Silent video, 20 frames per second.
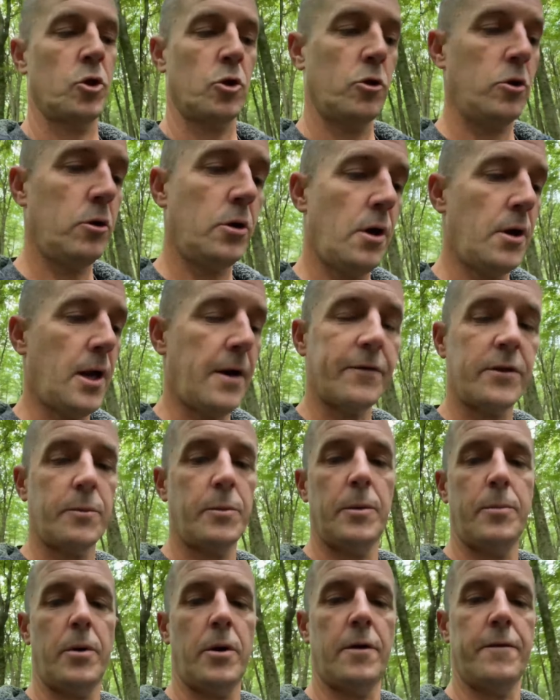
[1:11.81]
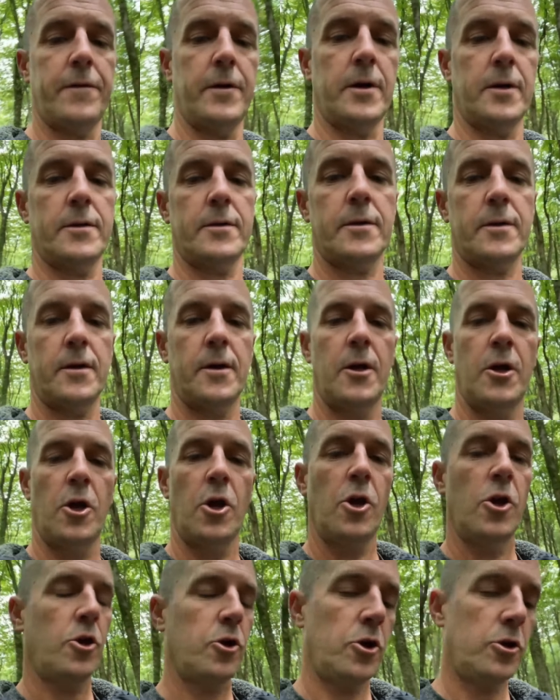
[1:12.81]
You don't have to be perfect.
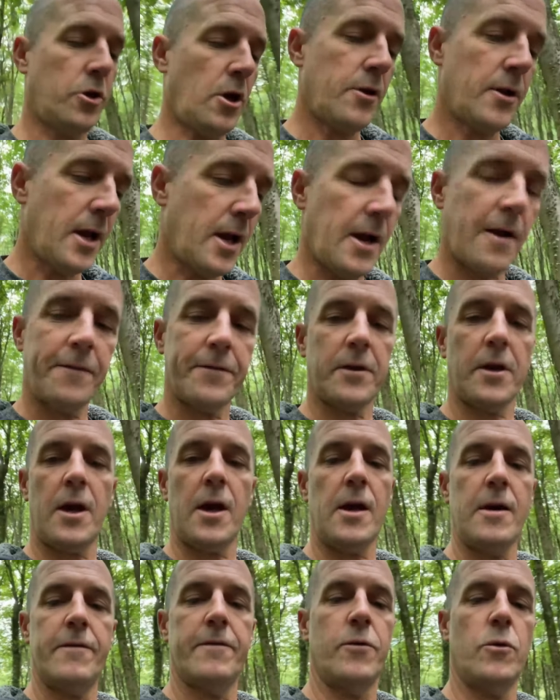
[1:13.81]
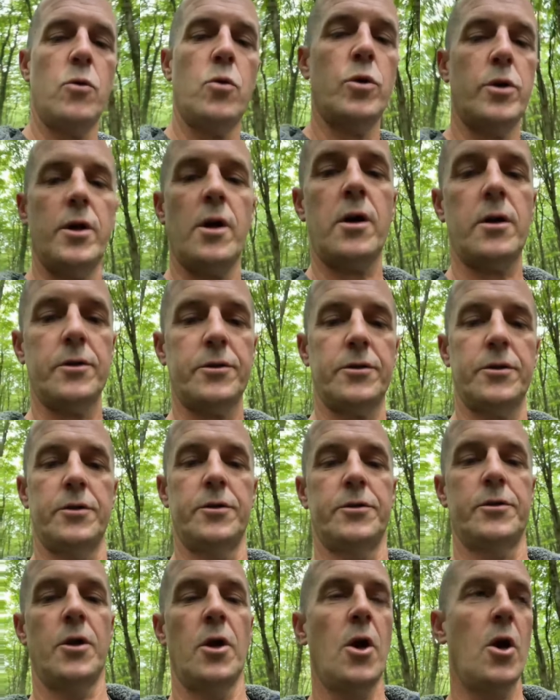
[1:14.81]
You don't have to have all the answers.
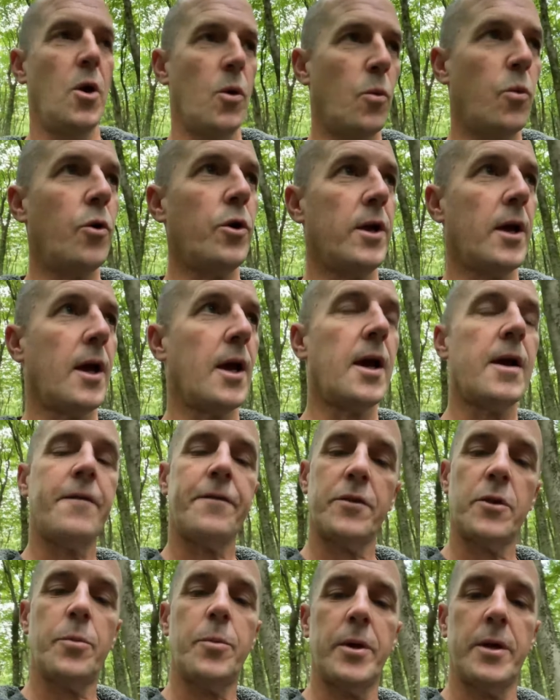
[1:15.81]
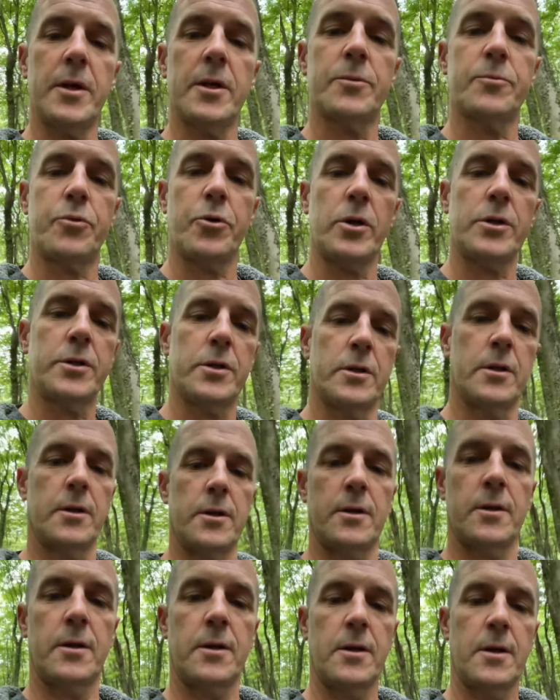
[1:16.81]
What you have to be is present.
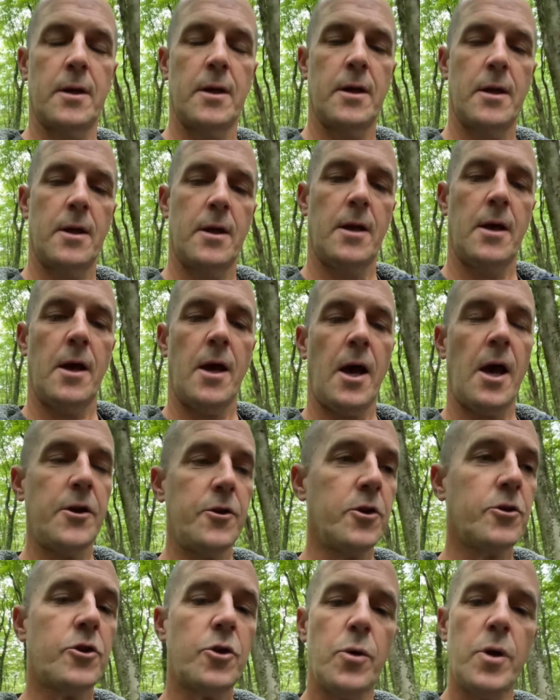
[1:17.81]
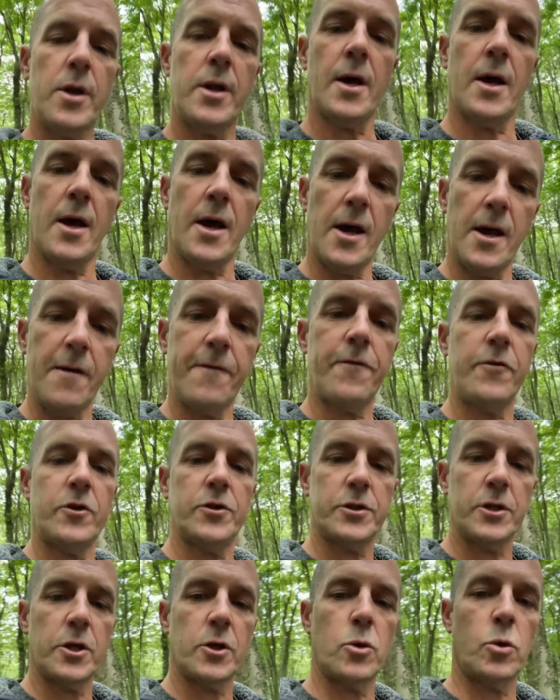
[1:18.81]
And you're doing that every
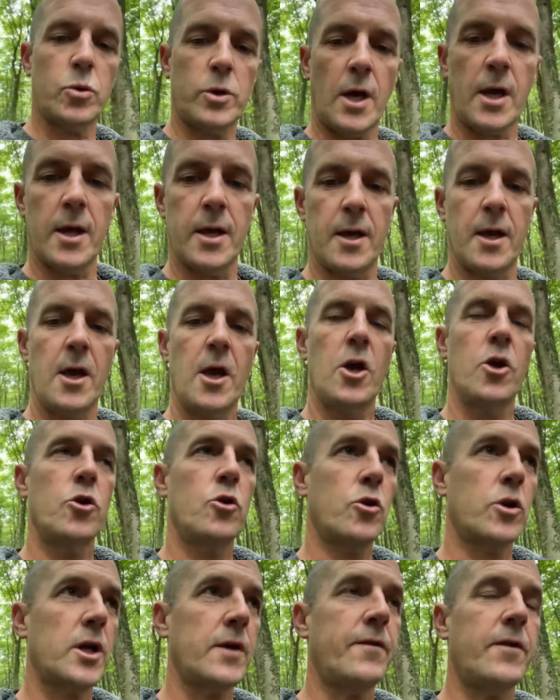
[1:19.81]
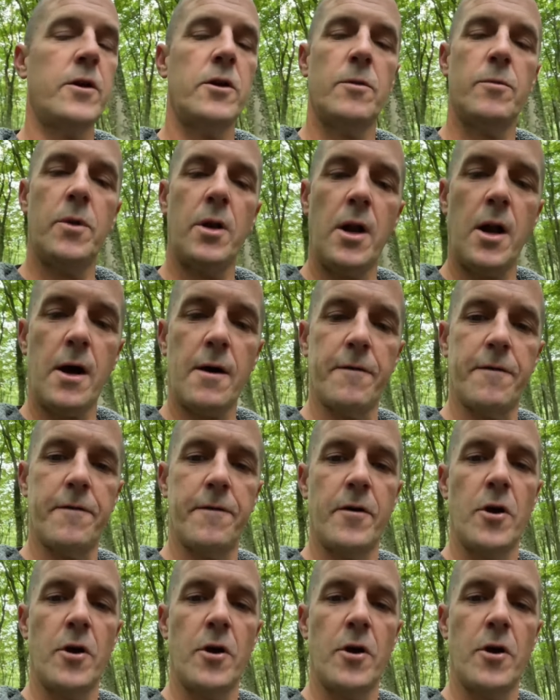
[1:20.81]
single day. You're giving them love.